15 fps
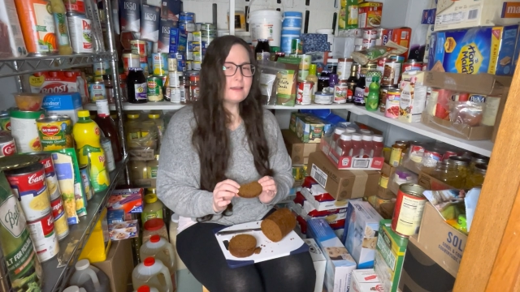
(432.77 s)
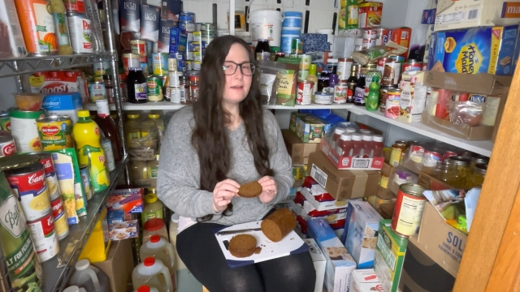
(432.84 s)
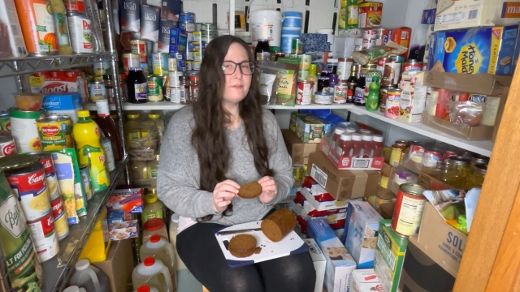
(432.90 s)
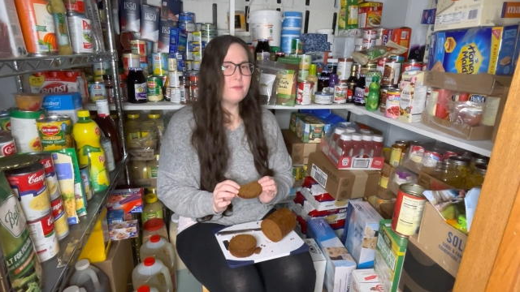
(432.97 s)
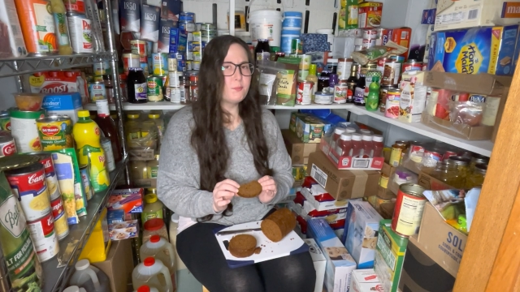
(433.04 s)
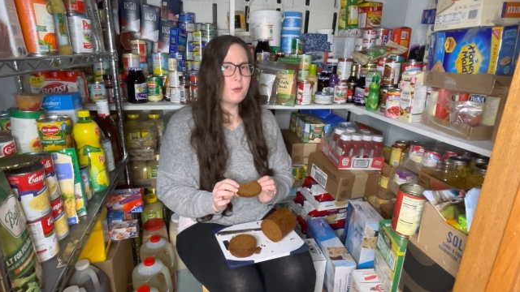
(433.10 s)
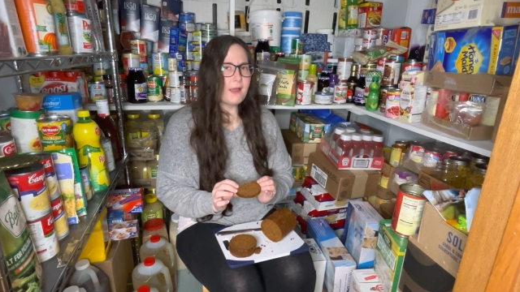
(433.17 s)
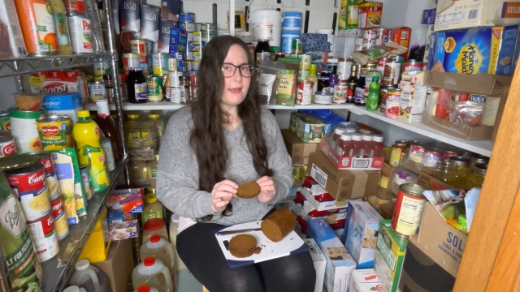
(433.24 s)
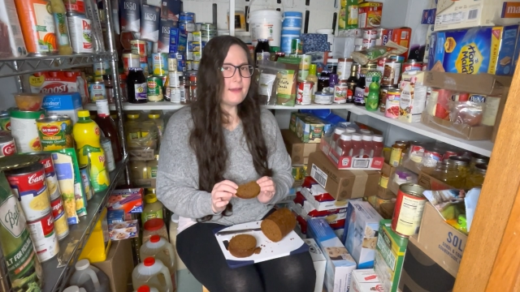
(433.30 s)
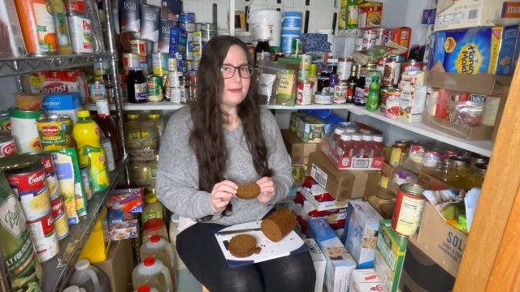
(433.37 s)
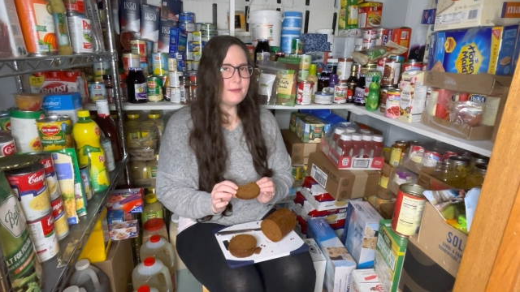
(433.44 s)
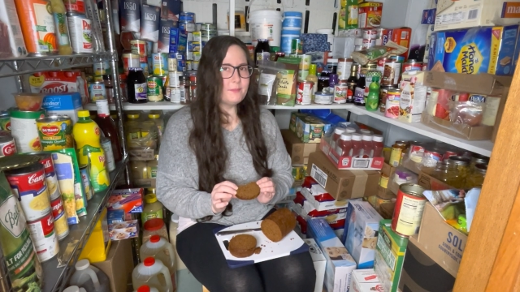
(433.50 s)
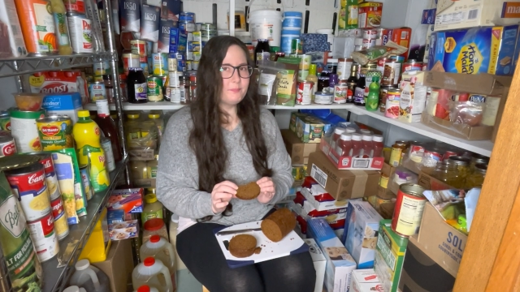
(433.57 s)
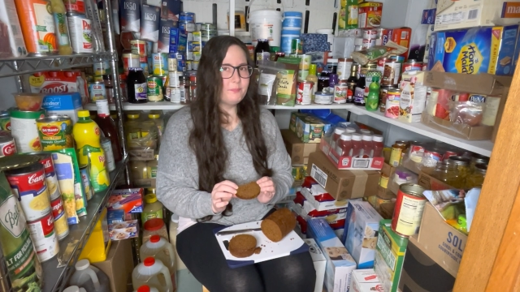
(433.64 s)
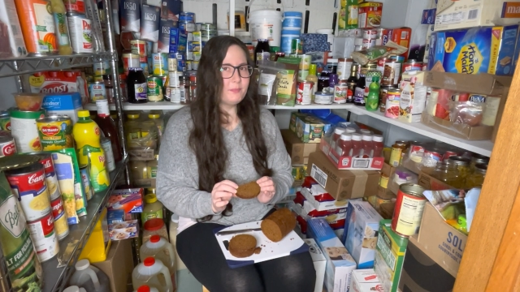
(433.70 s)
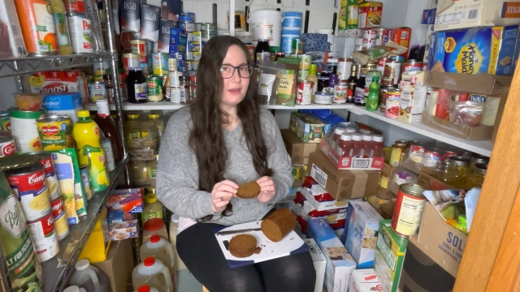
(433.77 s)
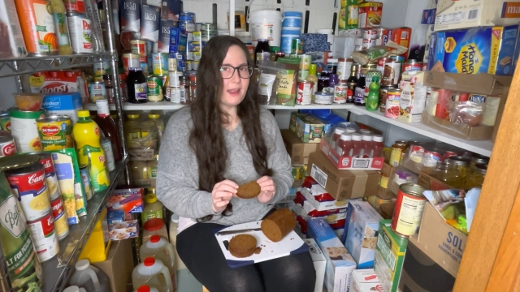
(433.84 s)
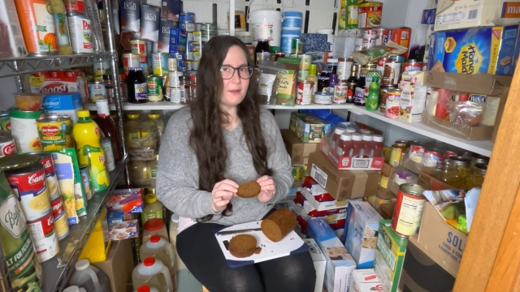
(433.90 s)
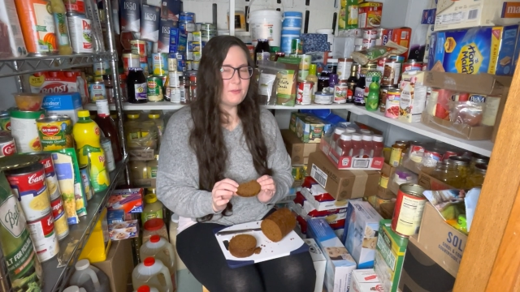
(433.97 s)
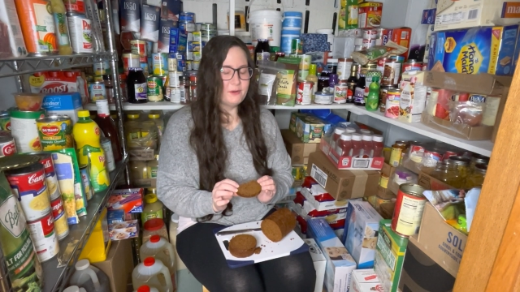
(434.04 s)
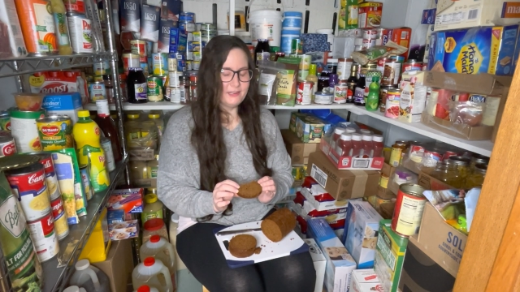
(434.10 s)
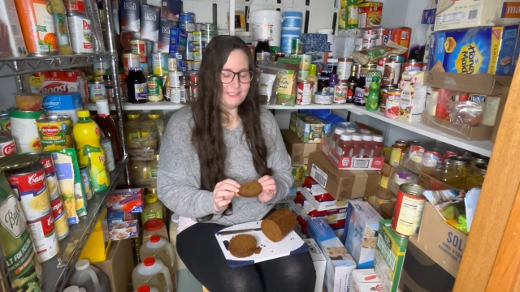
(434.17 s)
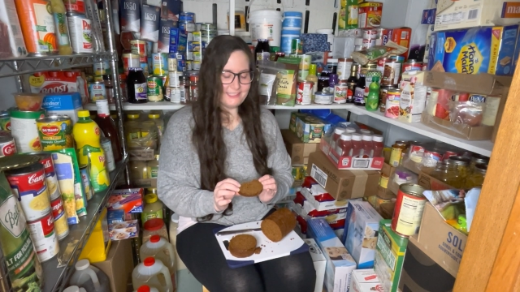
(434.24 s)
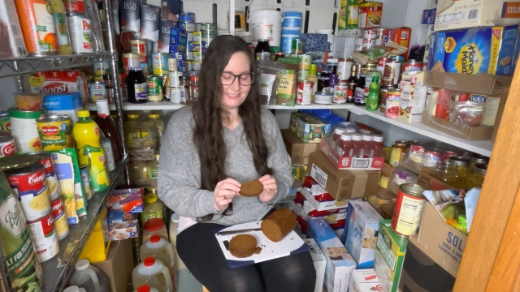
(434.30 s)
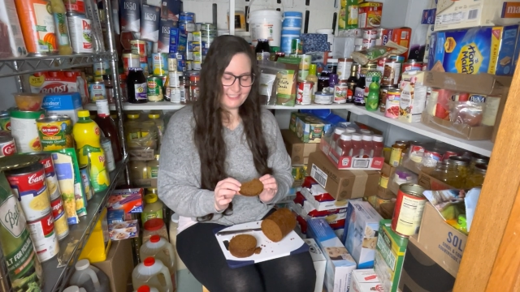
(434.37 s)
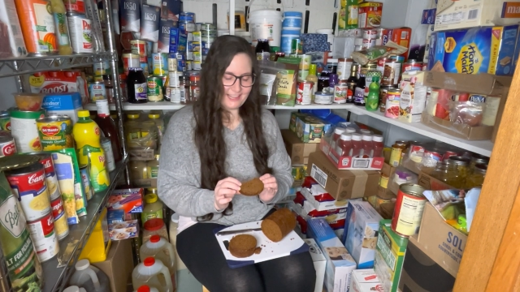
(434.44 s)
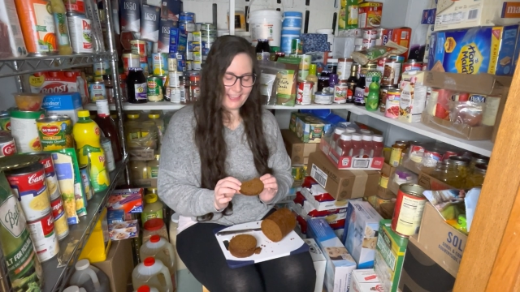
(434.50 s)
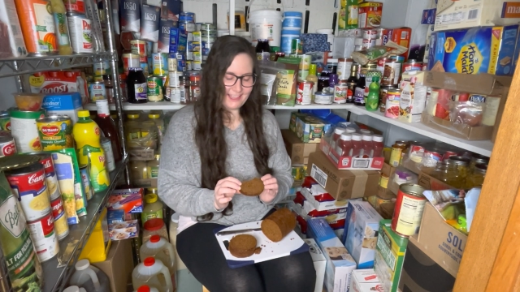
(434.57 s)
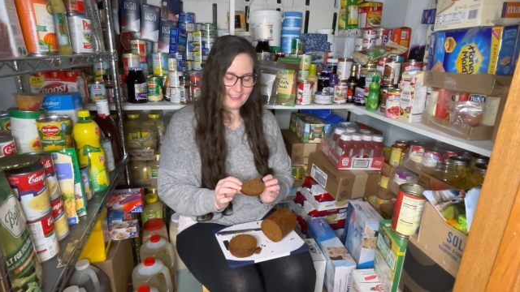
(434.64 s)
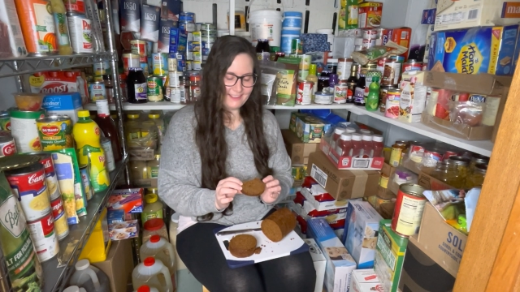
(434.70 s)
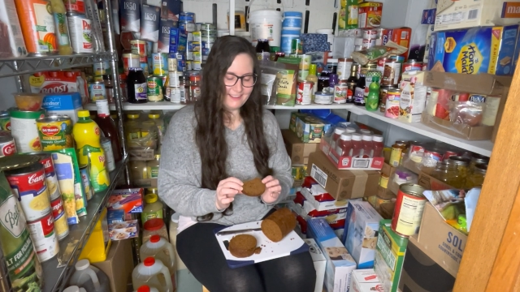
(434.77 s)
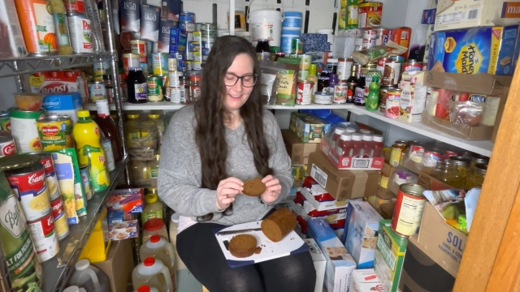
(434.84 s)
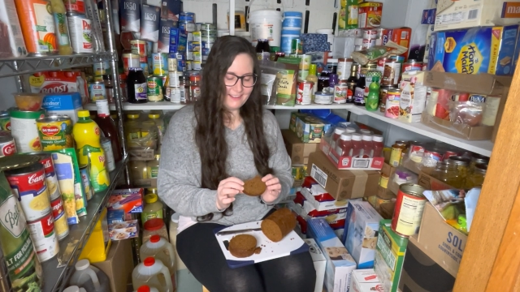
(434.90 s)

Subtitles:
of bread, but I wouldn't say,